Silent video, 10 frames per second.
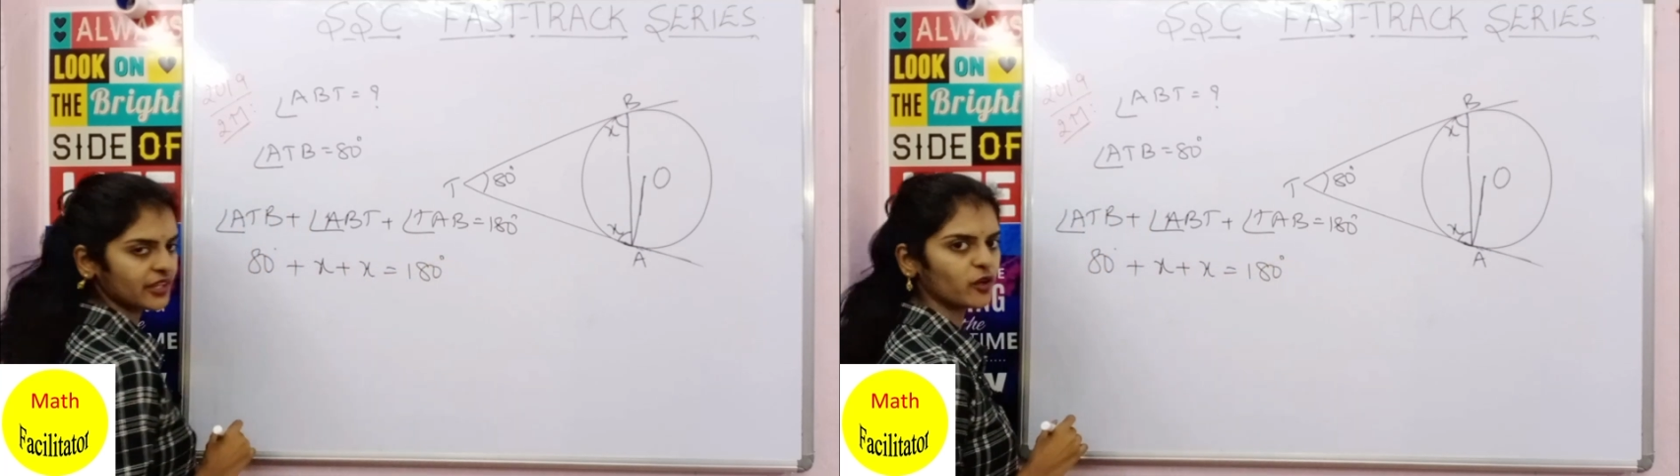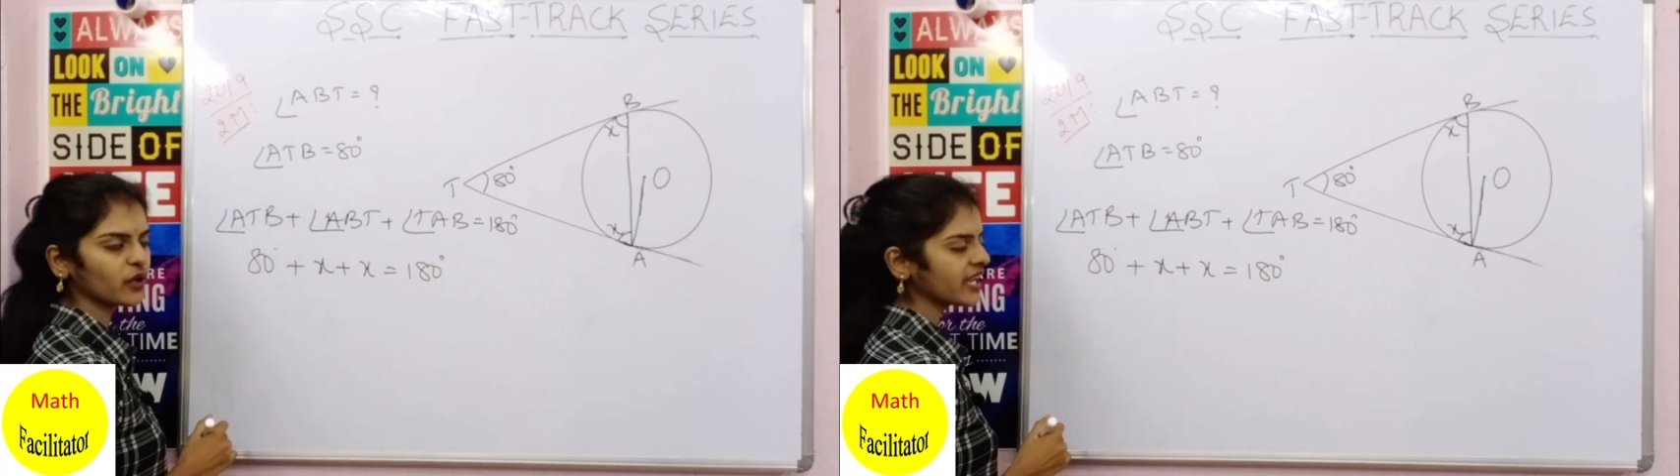
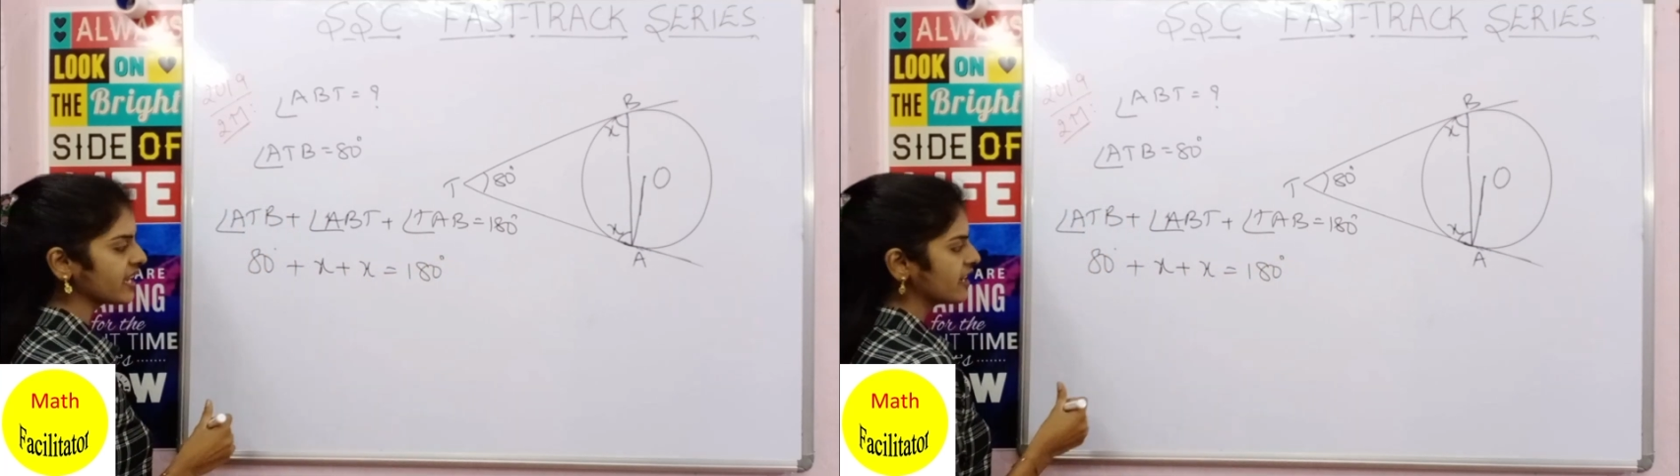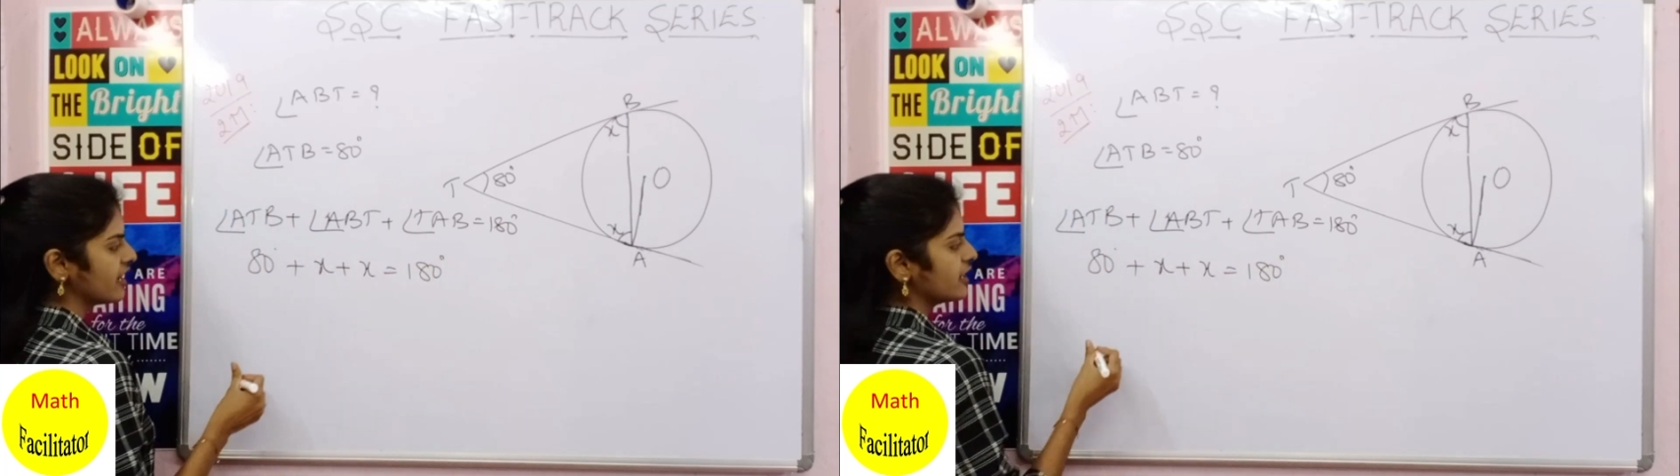
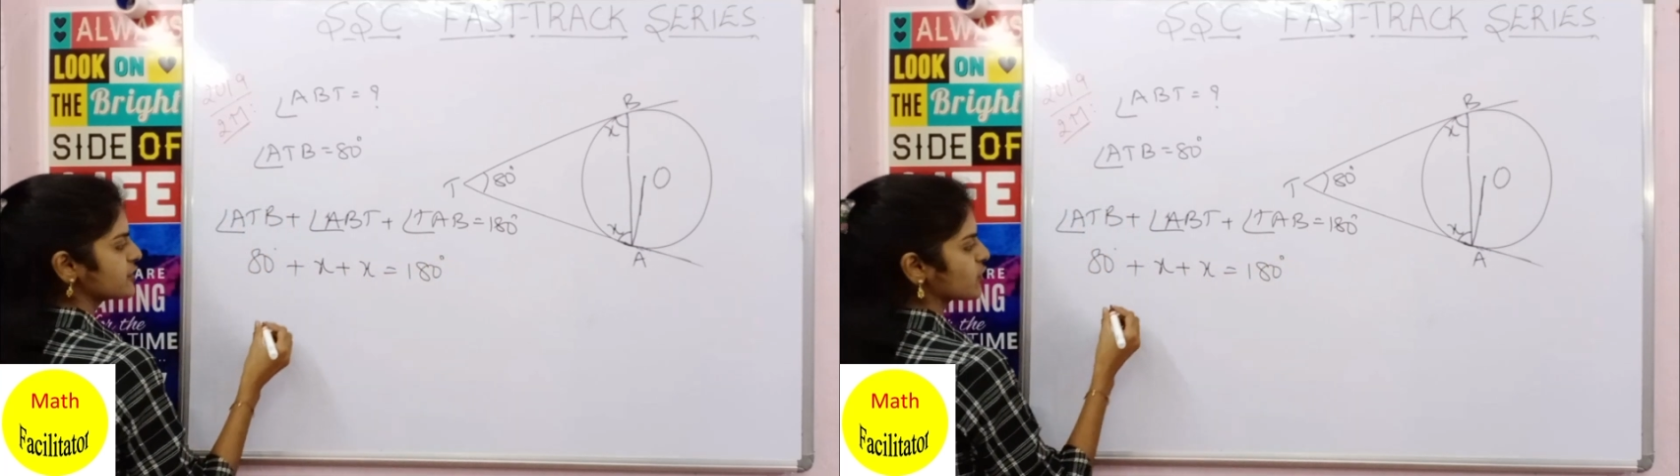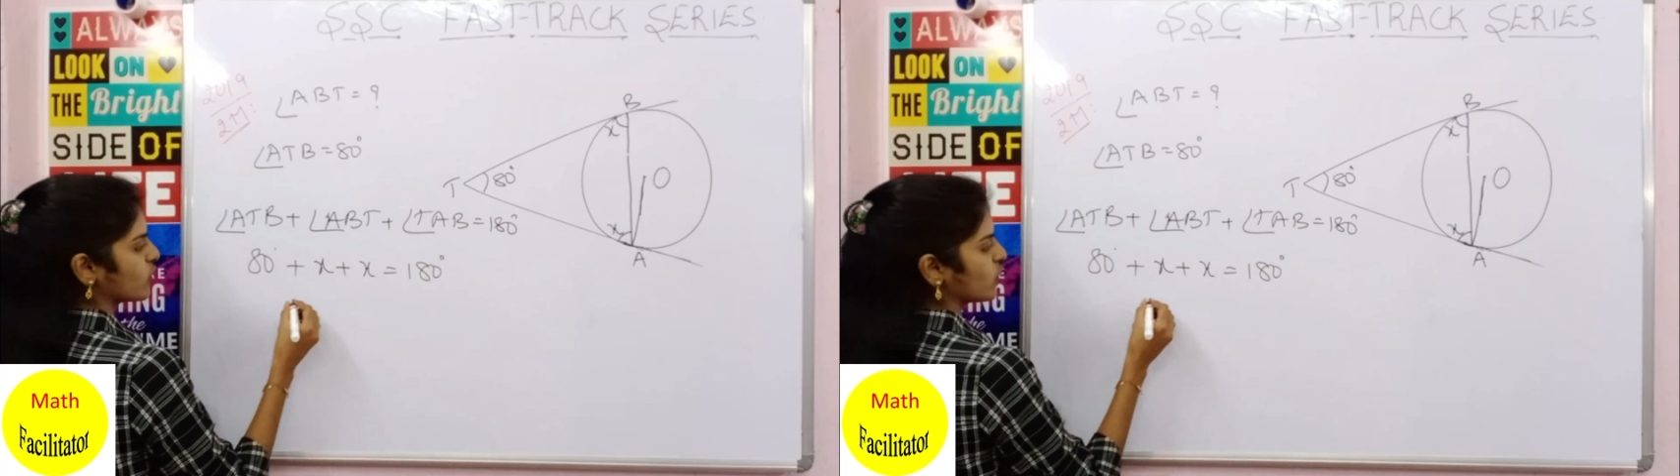Okay,
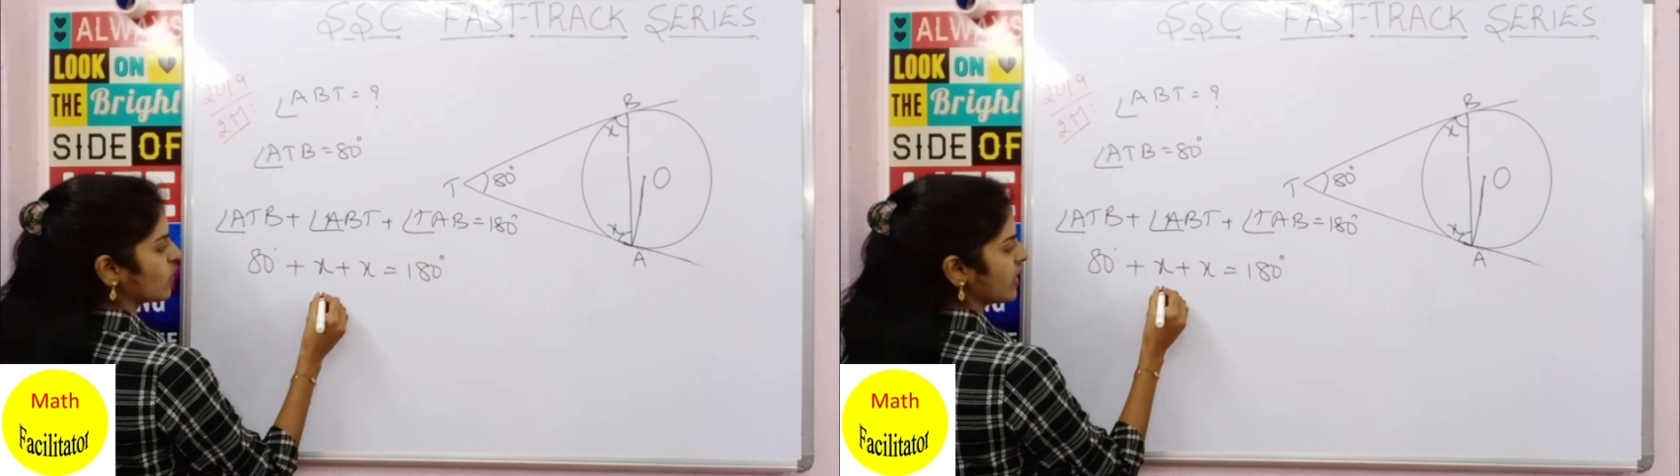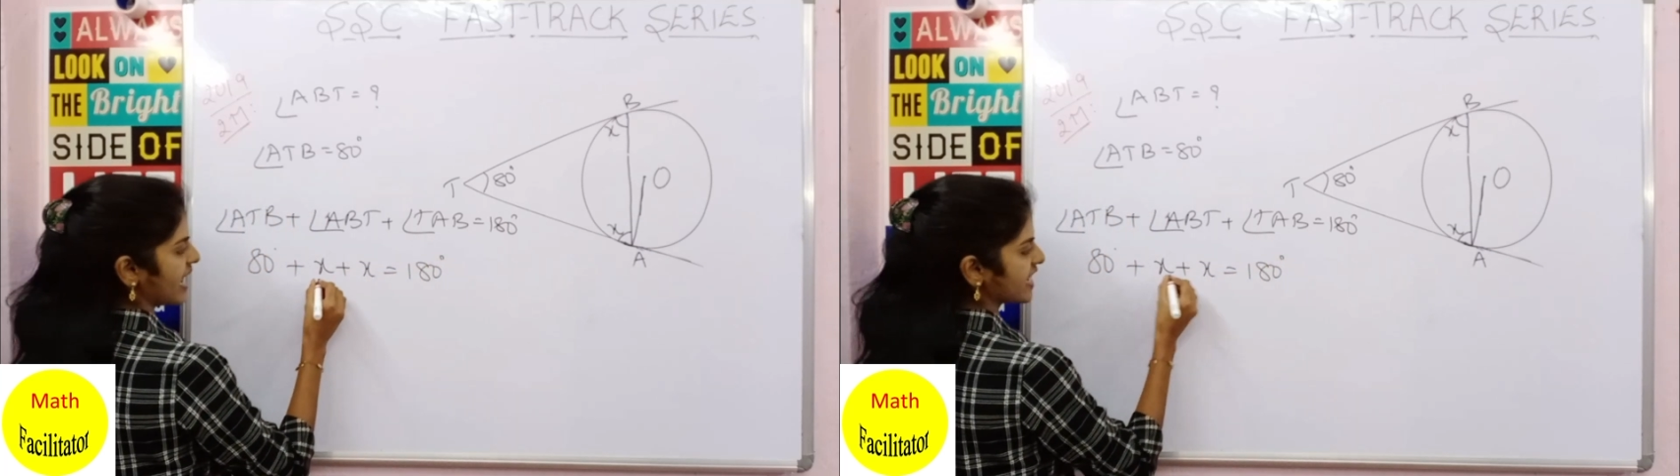
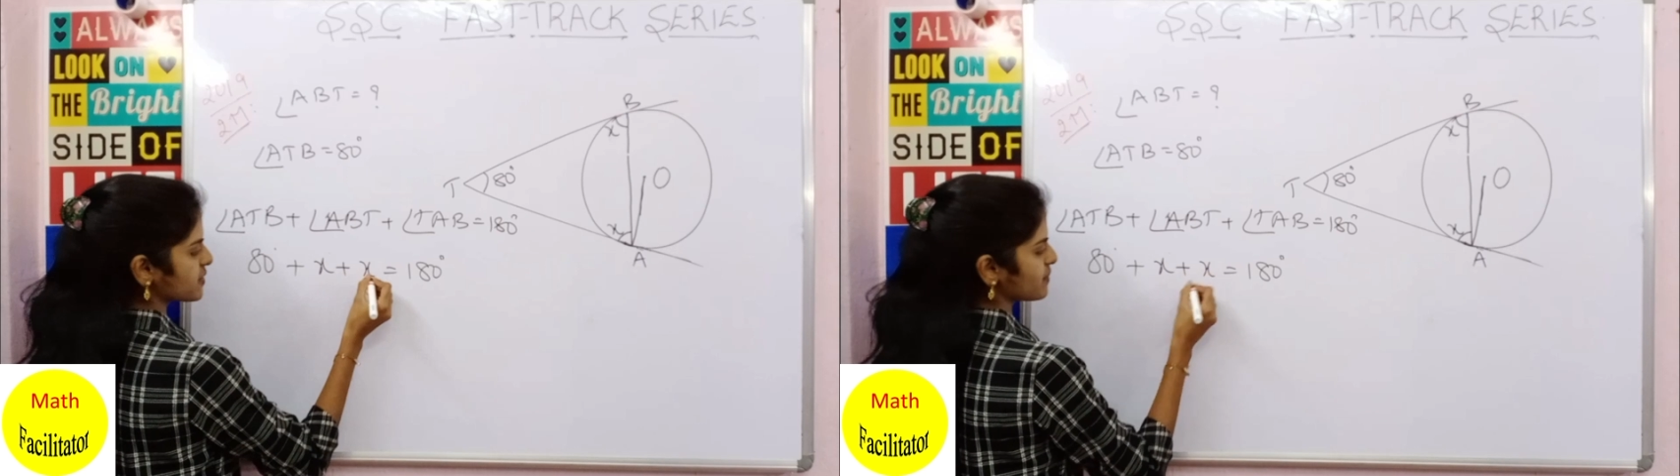so X